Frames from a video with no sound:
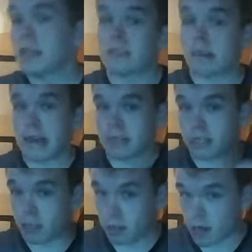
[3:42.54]
So I
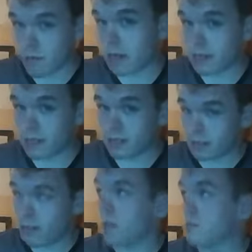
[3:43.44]
actually do know my
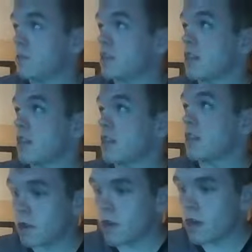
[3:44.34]
stuff.
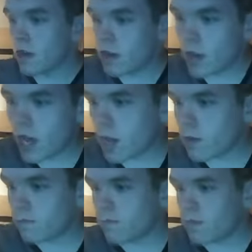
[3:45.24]

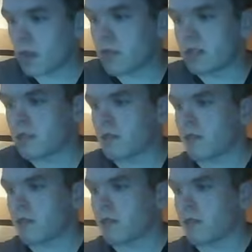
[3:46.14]
It must have
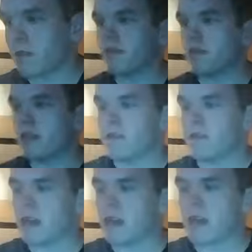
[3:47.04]
been released on
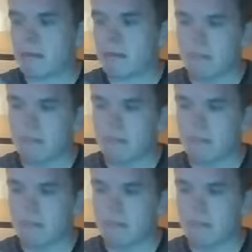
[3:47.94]
DVD then.